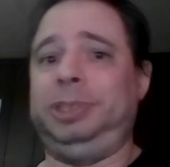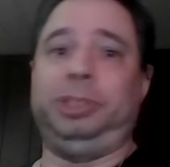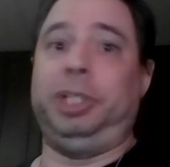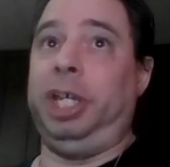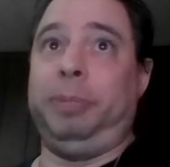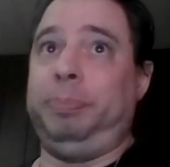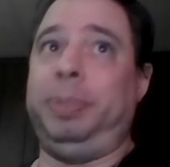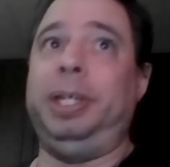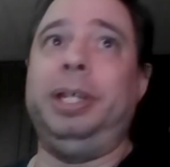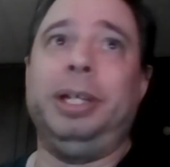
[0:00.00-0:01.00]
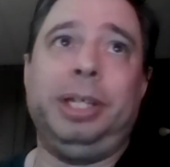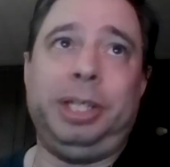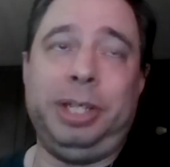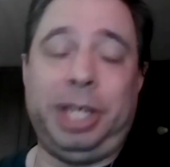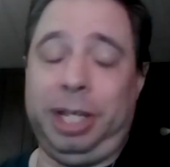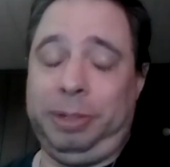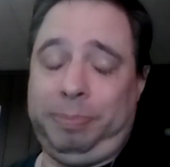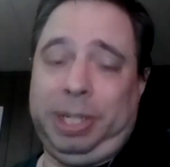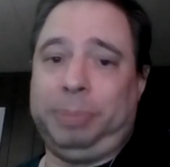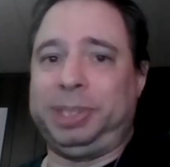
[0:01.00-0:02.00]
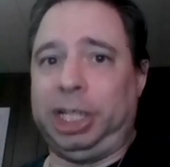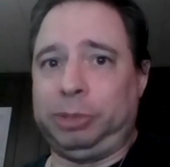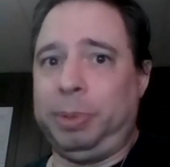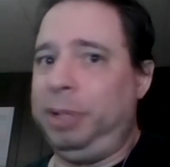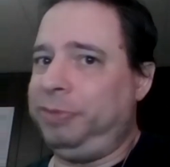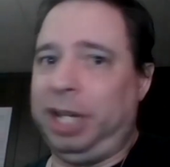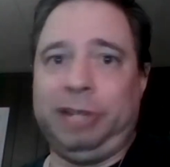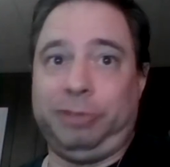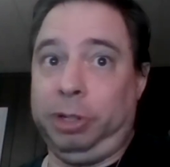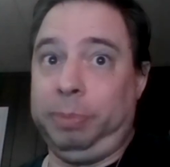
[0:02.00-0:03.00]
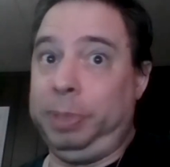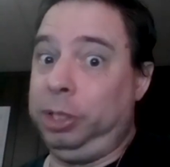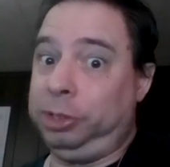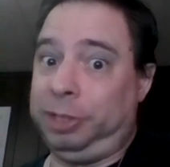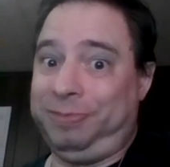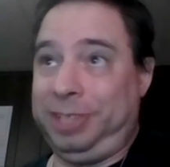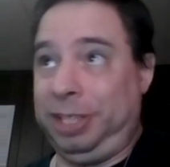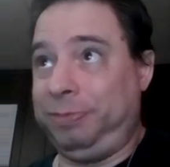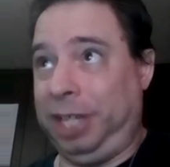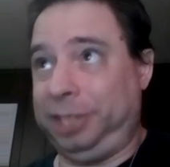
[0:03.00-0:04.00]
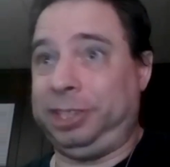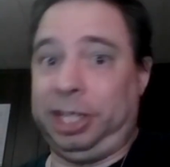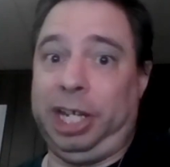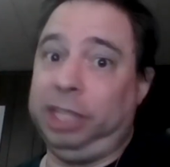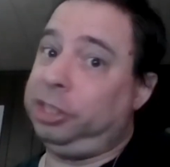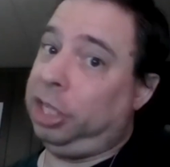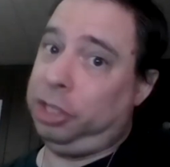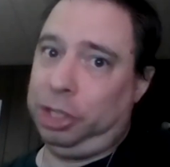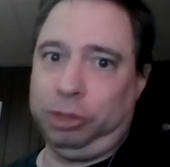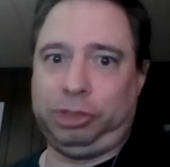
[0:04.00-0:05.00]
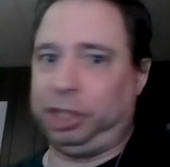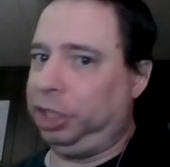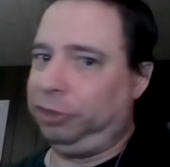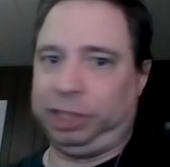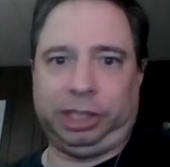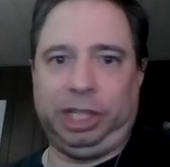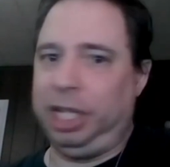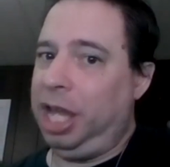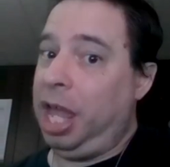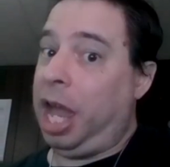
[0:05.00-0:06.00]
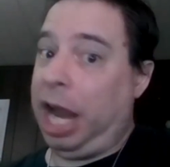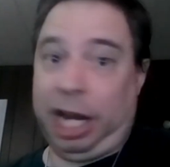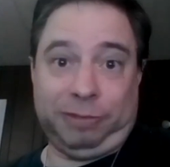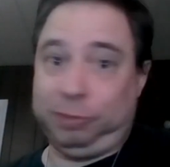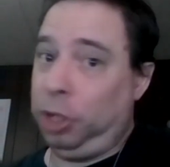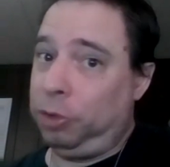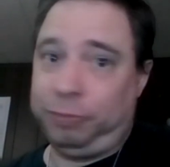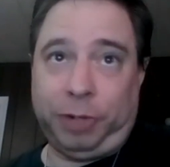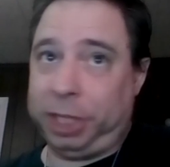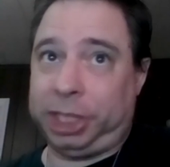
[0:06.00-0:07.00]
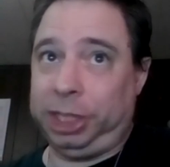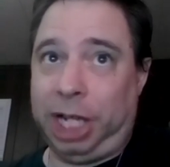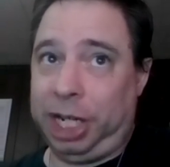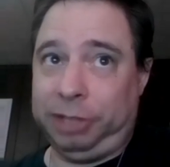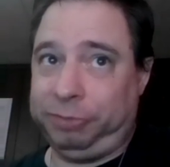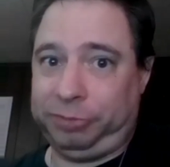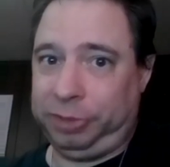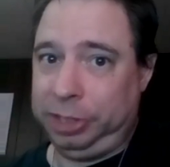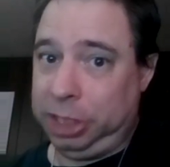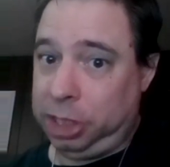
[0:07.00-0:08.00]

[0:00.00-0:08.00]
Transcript: Because you can't be you can't be obsessed with me forever, because if, if that's the case, then you seriously have no fucking life.